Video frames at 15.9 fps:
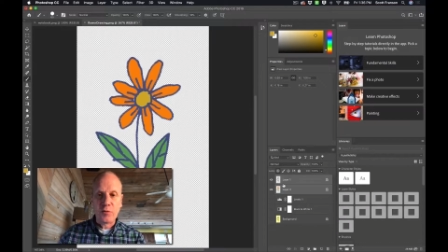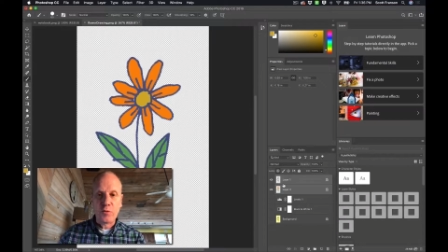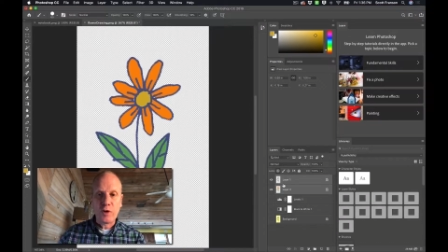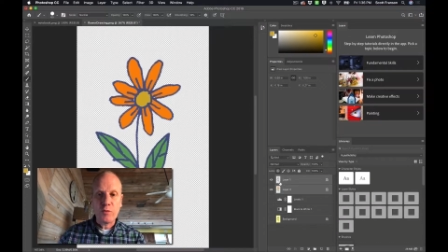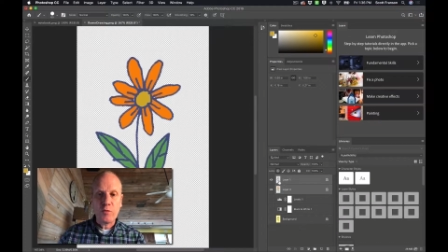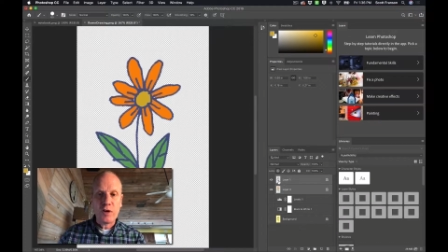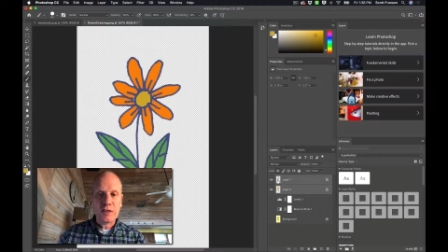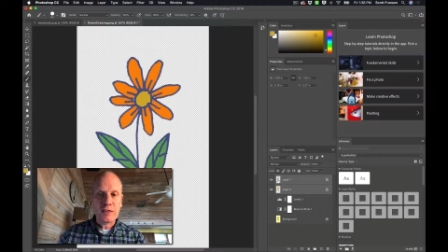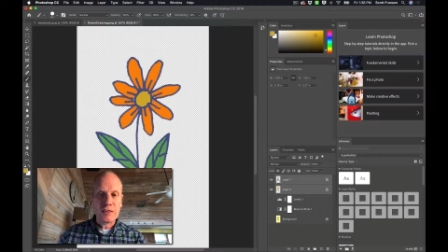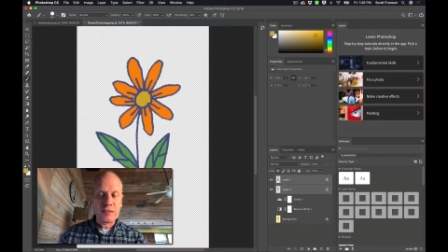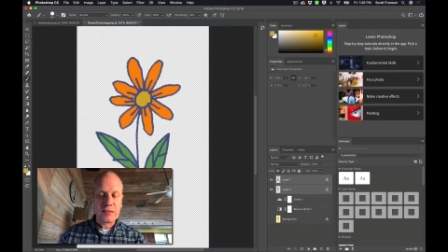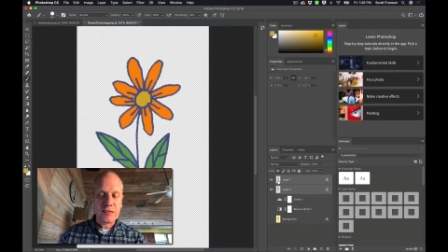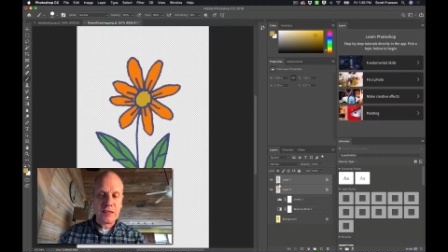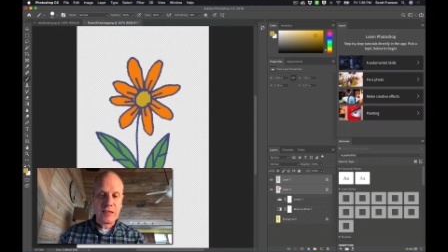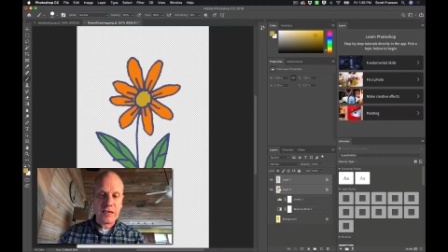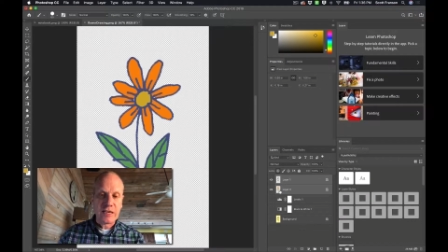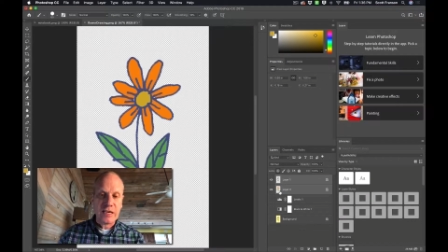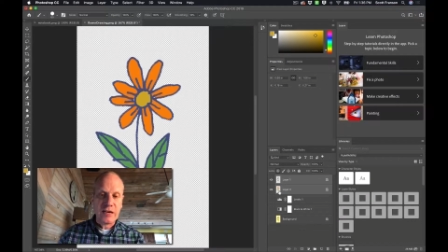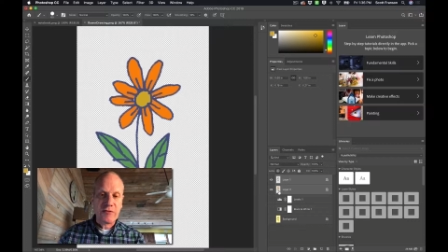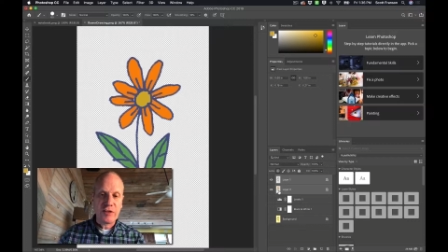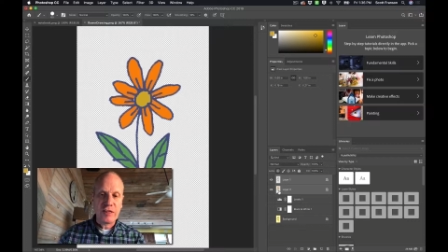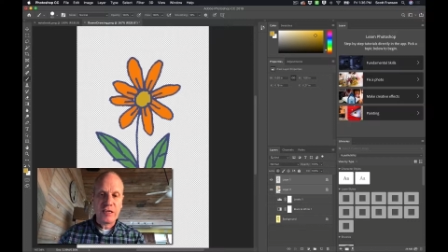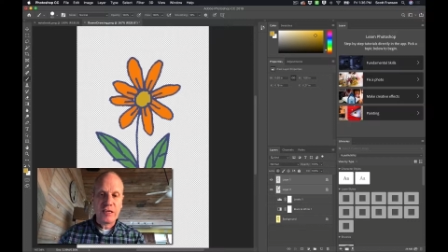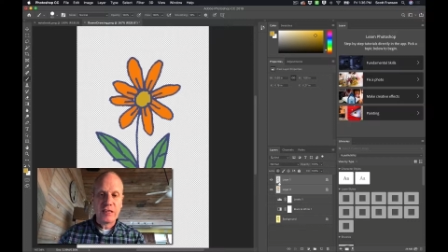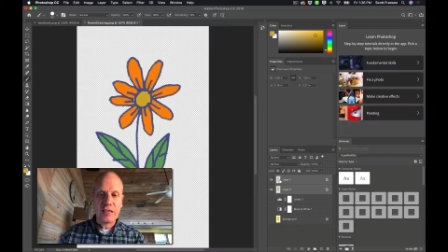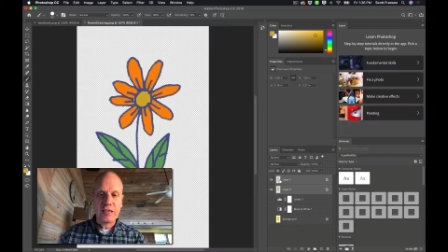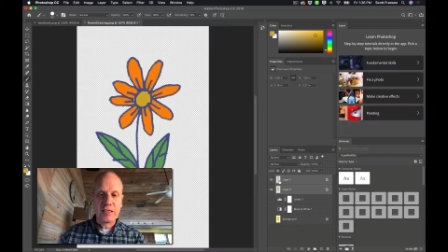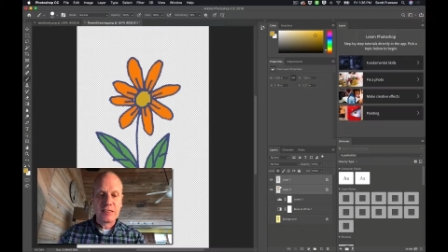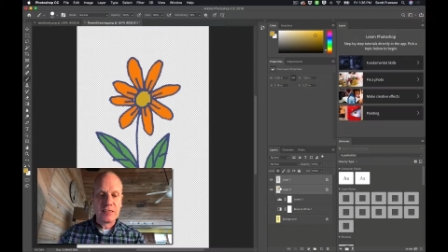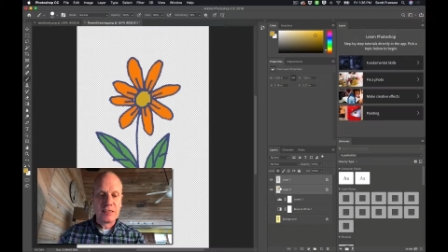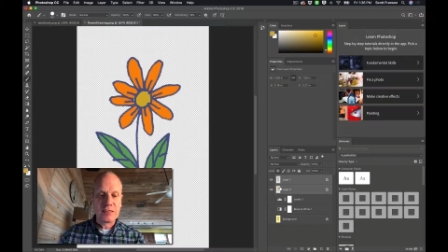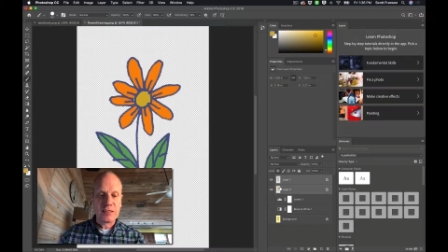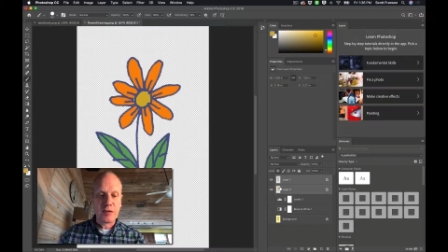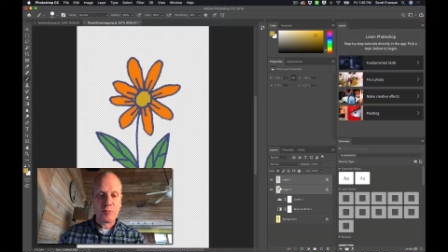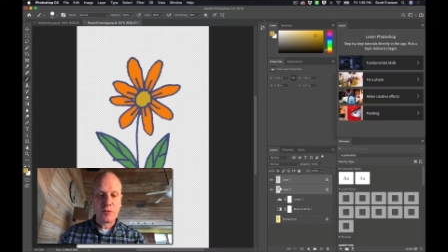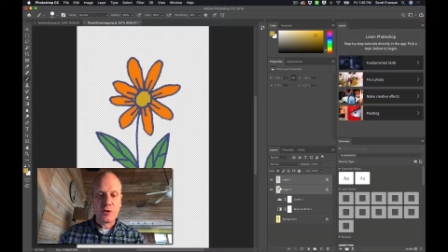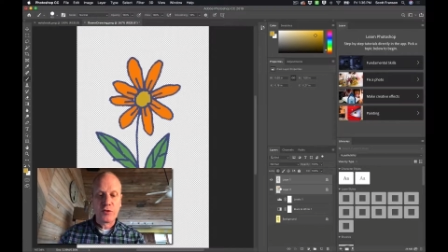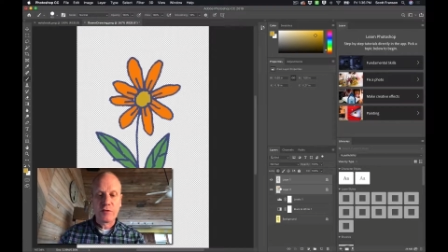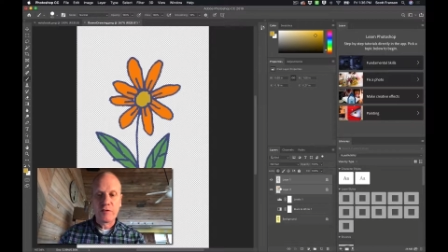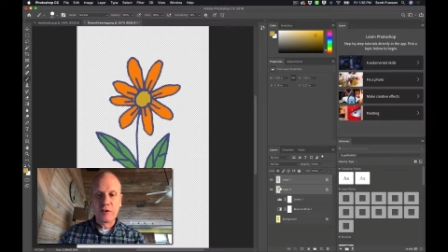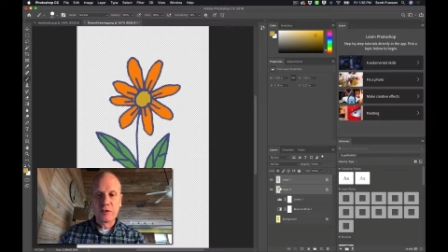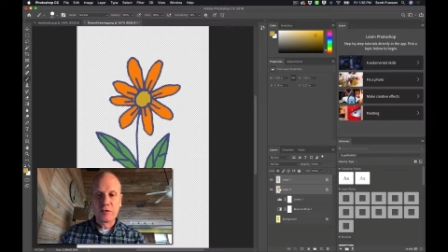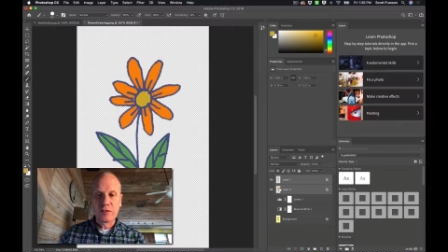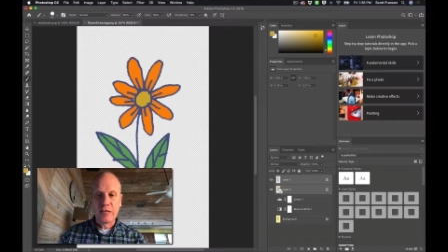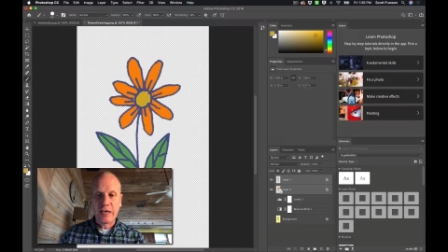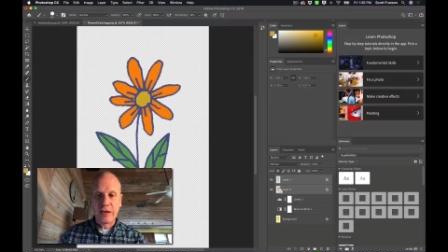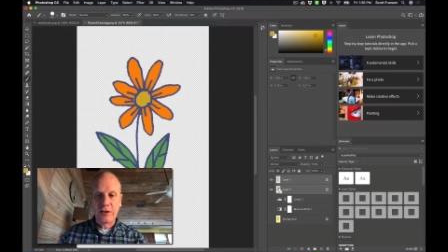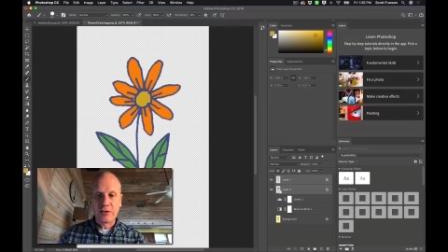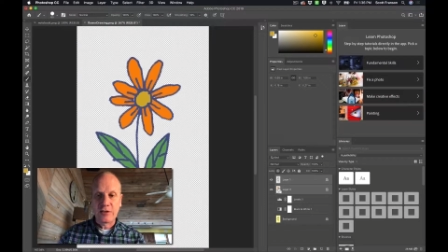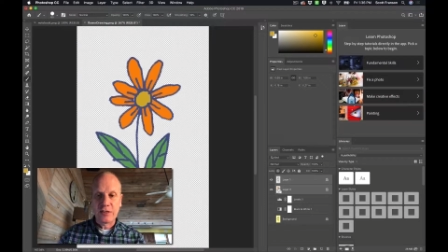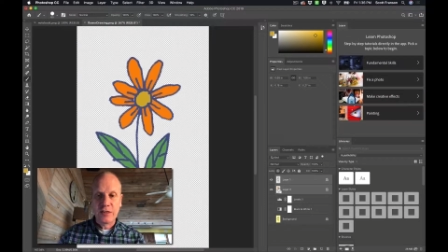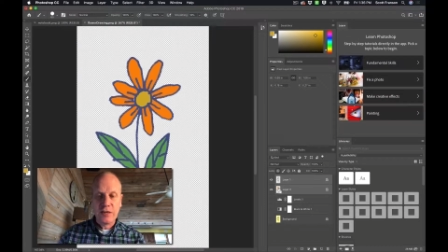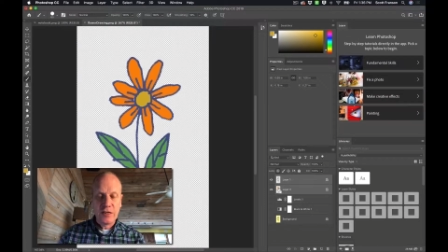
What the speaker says: we want to select everything that exists on both of those layers.